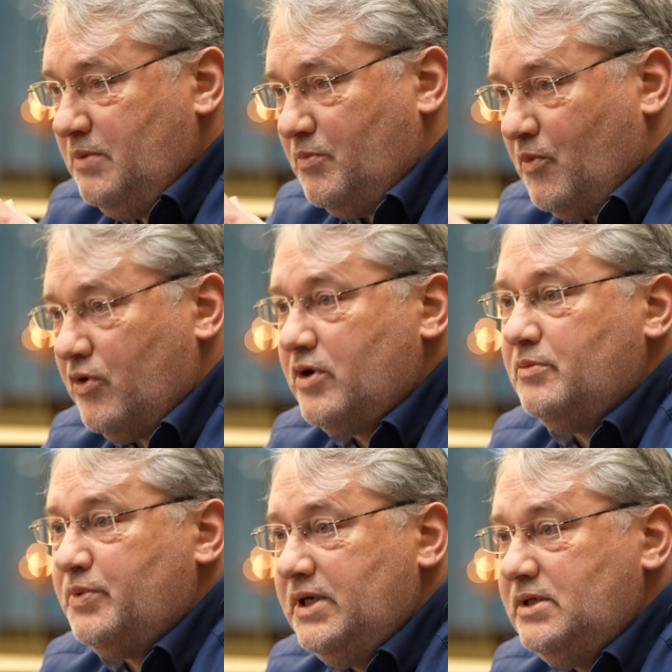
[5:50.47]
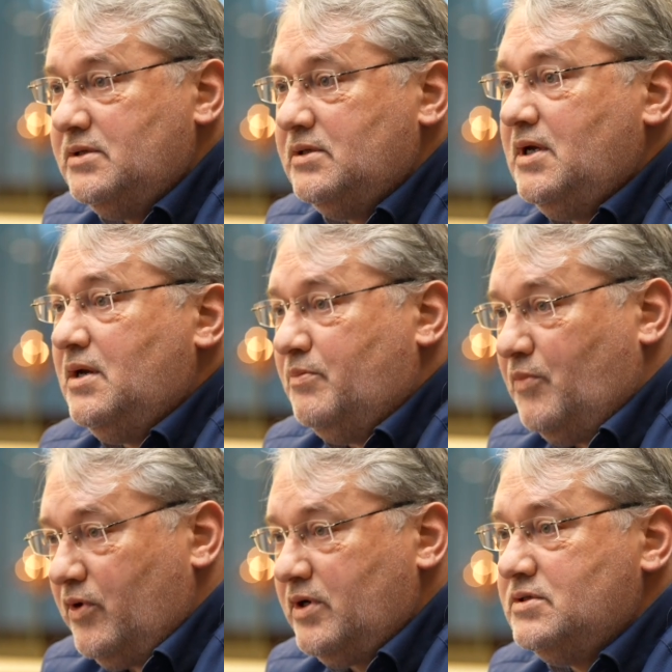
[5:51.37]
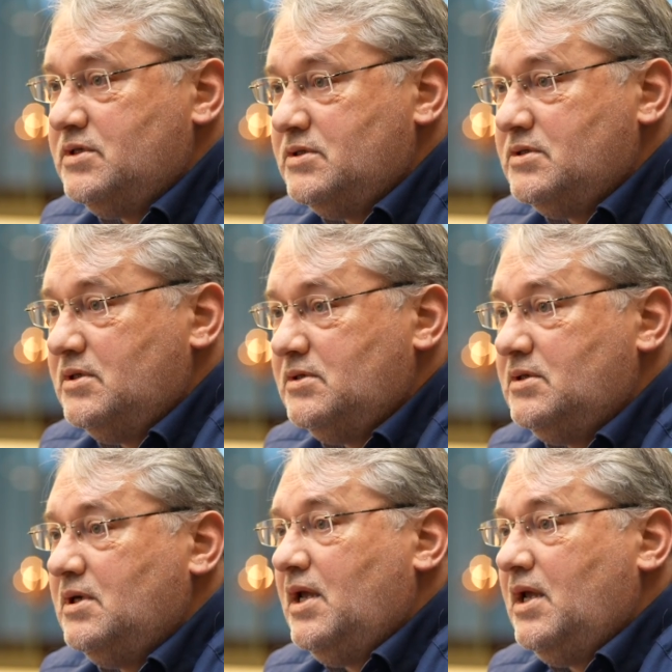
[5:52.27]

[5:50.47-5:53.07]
more complete, more consistent,